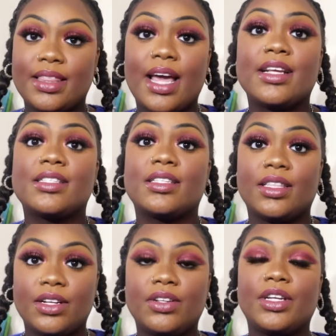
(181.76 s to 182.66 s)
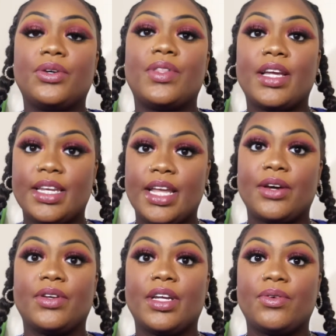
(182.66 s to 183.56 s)
That is literally who they
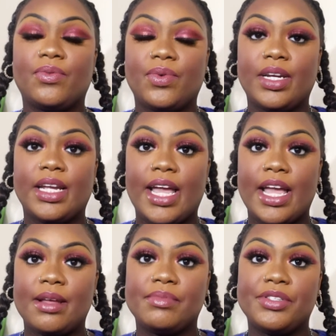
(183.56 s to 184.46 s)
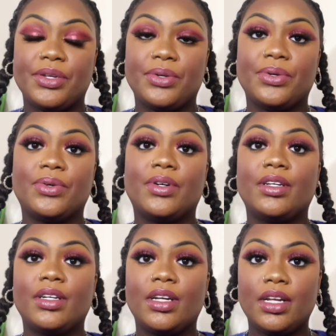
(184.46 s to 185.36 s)
nailed it when it came
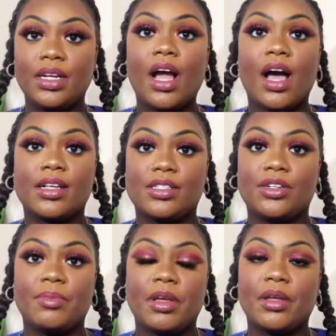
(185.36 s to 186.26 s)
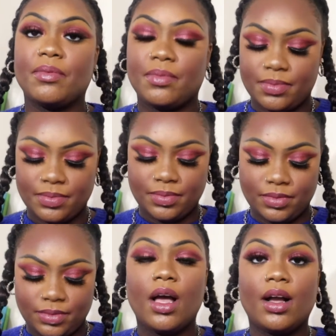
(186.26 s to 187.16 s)
to costuming.
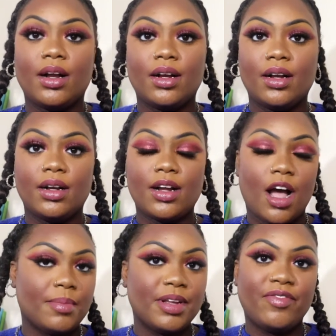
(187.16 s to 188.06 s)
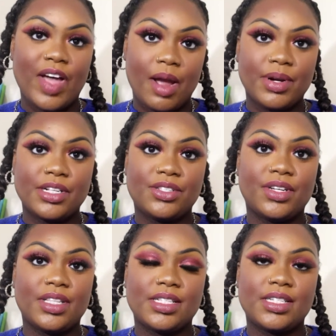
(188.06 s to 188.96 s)
Common fabrics
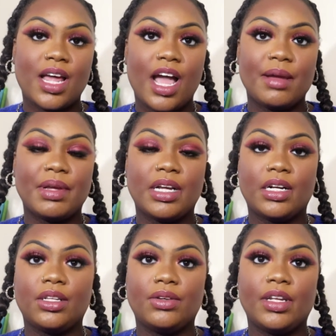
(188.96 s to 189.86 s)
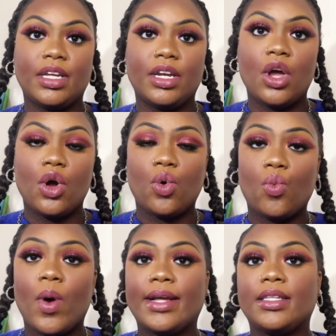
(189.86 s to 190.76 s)
during this time included
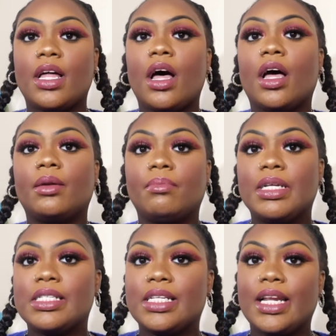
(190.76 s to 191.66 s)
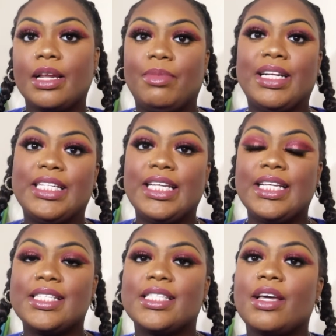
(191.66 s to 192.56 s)
white lawn, muslin, and
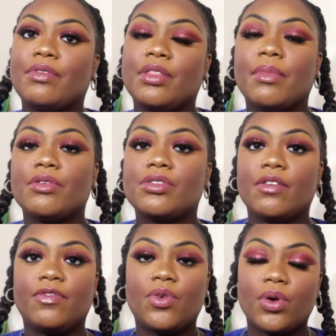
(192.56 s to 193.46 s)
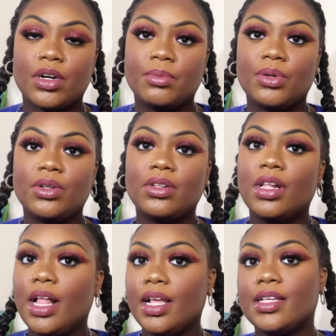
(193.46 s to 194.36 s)
batiste. They were the most
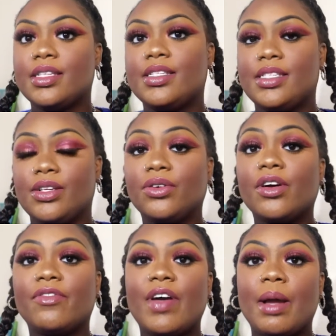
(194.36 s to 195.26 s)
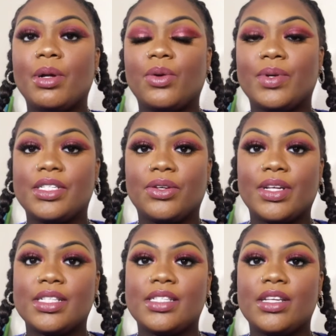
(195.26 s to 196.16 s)
affordable. Silk fabric was still
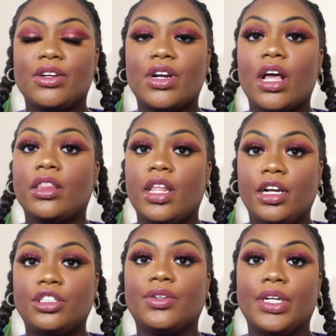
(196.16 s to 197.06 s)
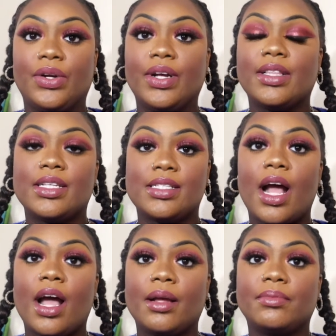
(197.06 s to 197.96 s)
considered a luxury during this
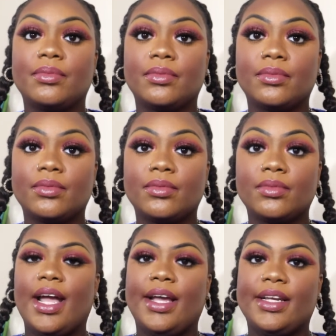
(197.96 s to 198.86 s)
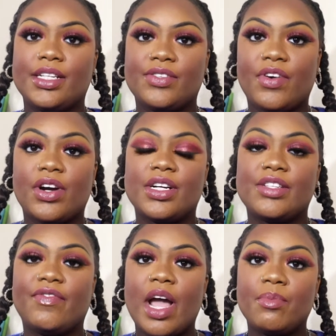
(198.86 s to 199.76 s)
time. And as far
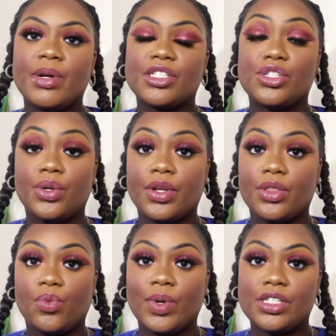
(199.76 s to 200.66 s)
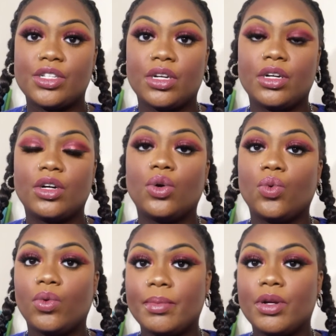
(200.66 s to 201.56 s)
as fabrics, during the winter,
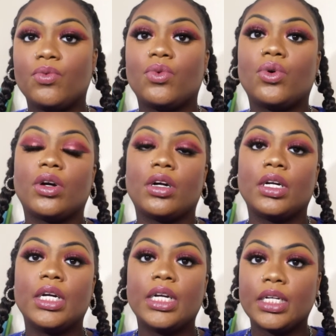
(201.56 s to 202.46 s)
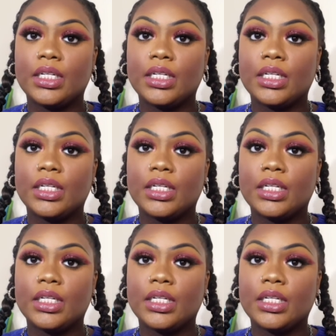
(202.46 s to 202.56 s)
women wore